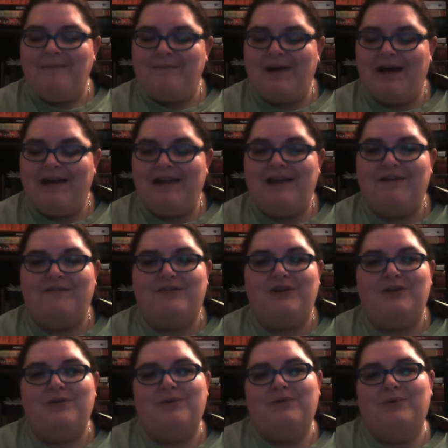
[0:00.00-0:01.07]
But if
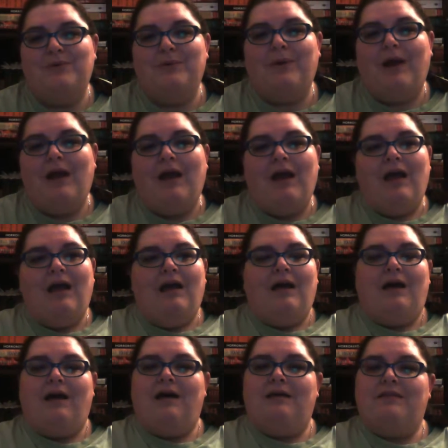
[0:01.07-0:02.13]
you
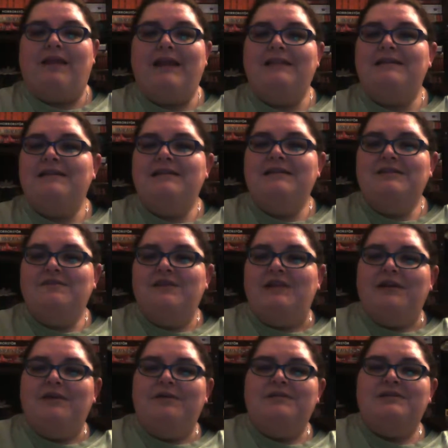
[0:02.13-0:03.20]
like these
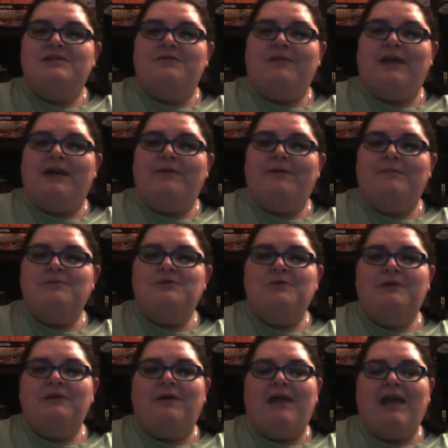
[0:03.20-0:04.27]
videos and you like what I'm
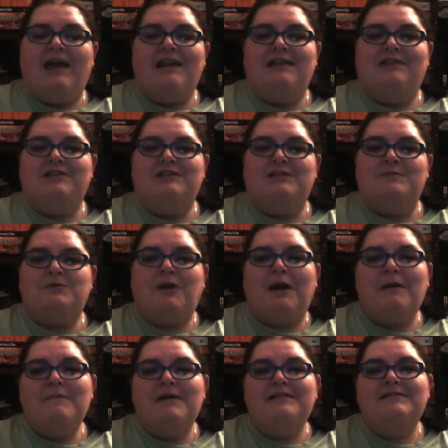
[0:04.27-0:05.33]
doing, go ahead and hit the
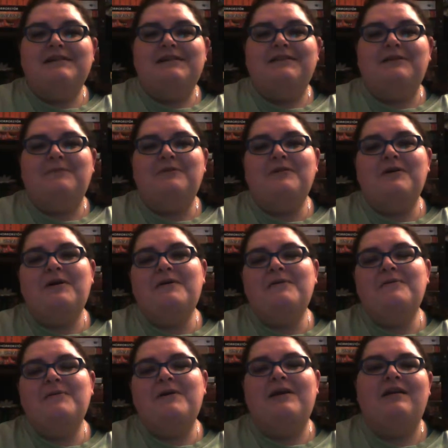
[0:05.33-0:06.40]
subscribe button down there
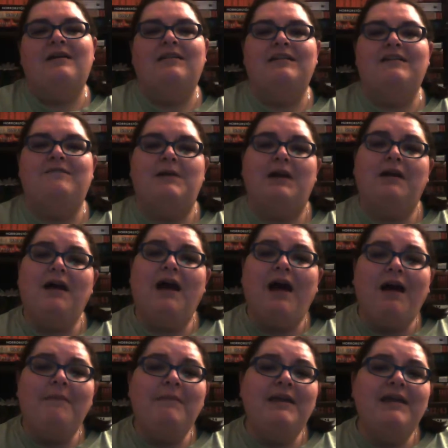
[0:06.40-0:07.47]
below. Leave me a
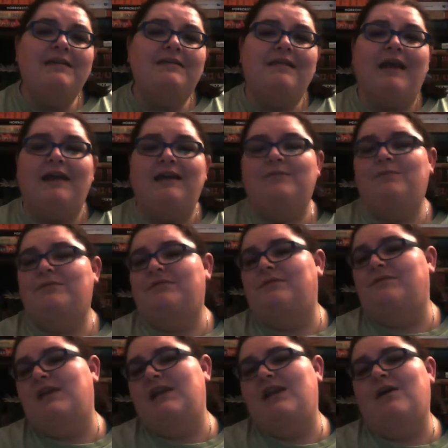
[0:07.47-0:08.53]
comment, like with the
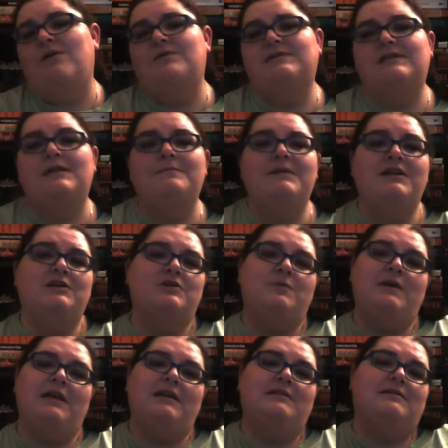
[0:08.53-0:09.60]
video, send me a
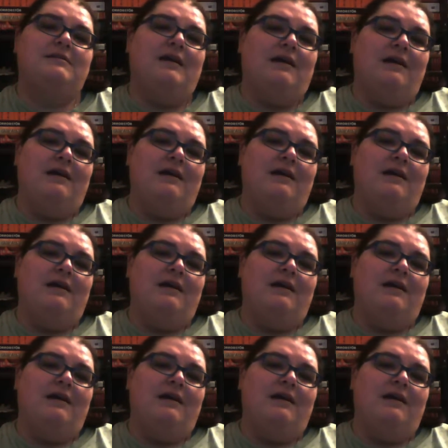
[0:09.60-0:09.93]
tweet.